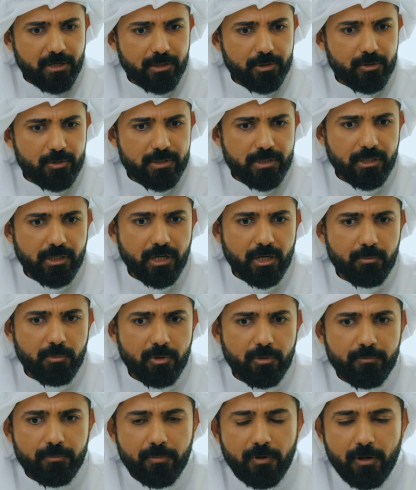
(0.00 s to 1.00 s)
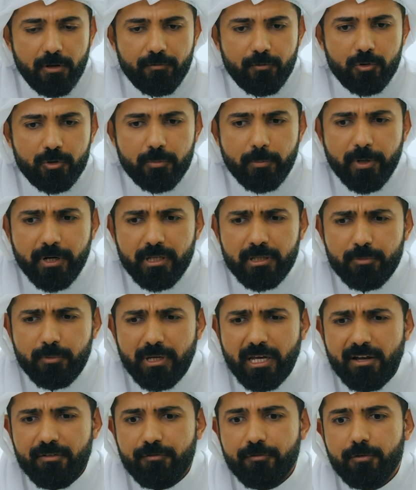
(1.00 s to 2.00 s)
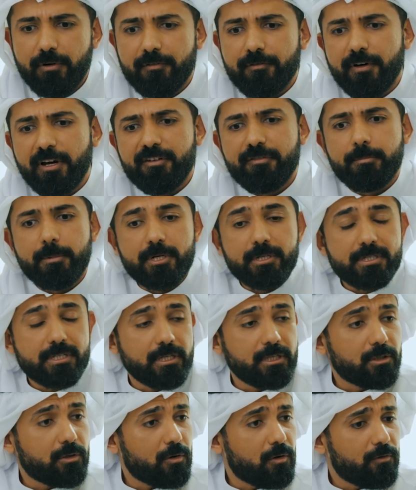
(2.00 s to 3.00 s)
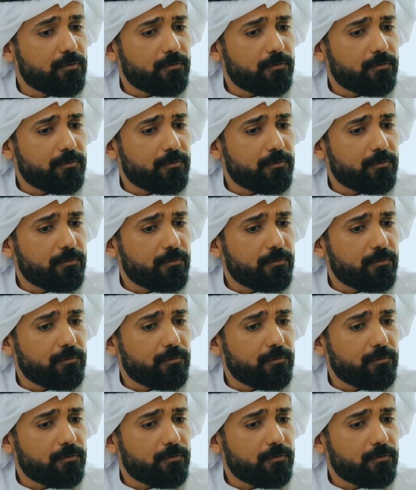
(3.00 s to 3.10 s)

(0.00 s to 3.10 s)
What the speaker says: reducing carbon footprint. We have 5%